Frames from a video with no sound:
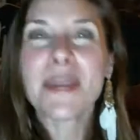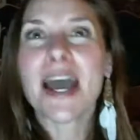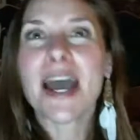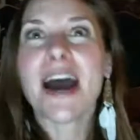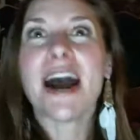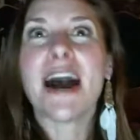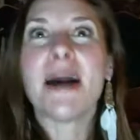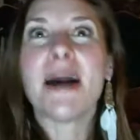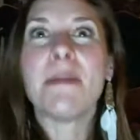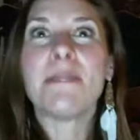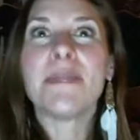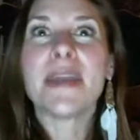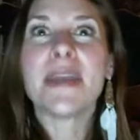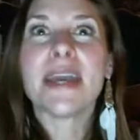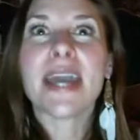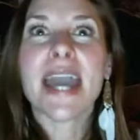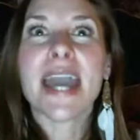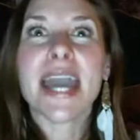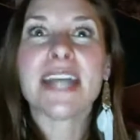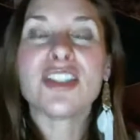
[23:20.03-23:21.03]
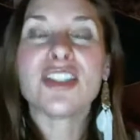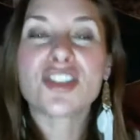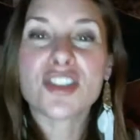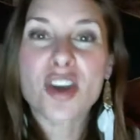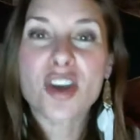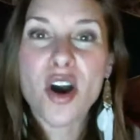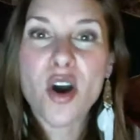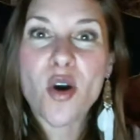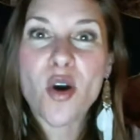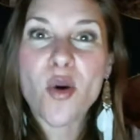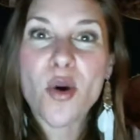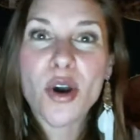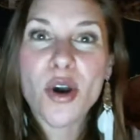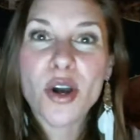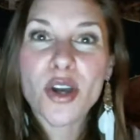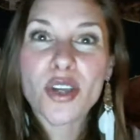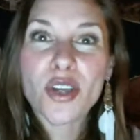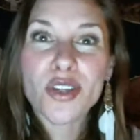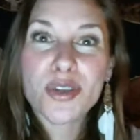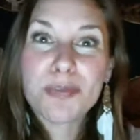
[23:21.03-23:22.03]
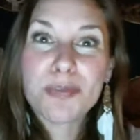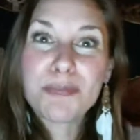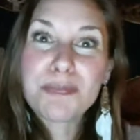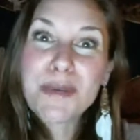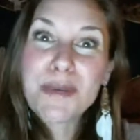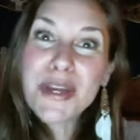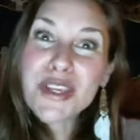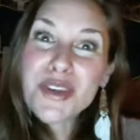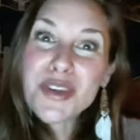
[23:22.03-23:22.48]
And so, but